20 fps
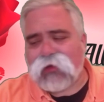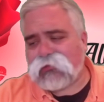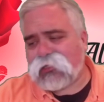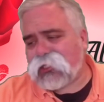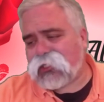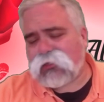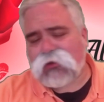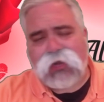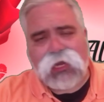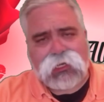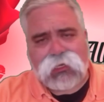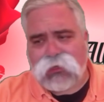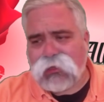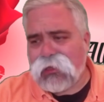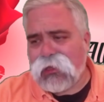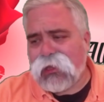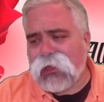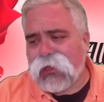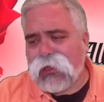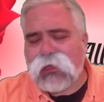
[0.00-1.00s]
I'm just trying to
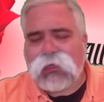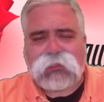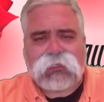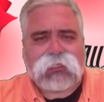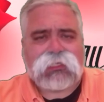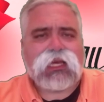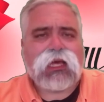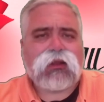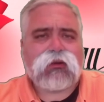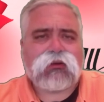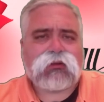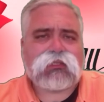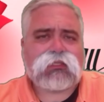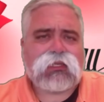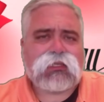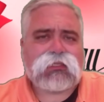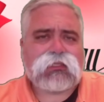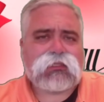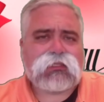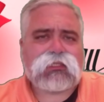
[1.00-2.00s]
tell her
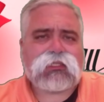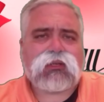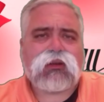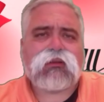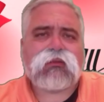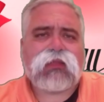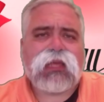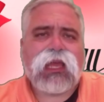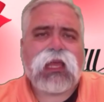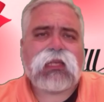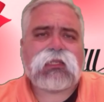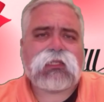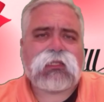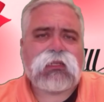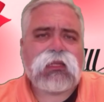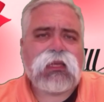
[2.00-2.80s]
certain things.